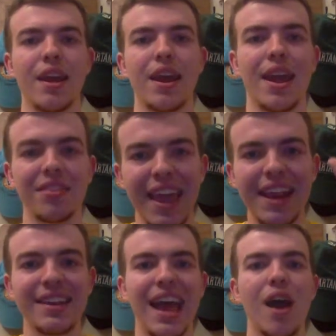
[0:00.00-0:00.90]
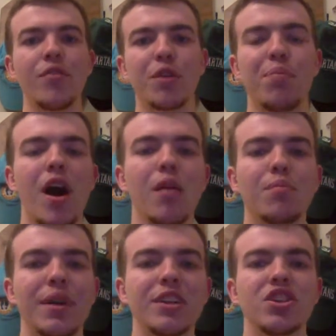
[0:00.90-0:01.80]
and laying down their palm
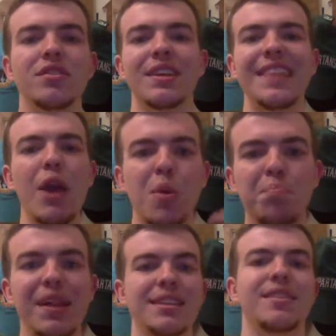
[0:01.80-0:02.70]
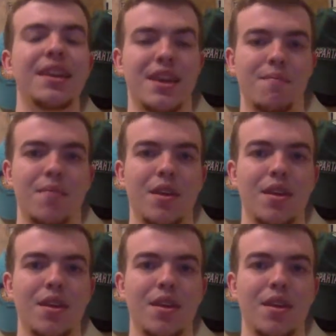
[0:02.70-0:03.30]
branches, and they were blessing him.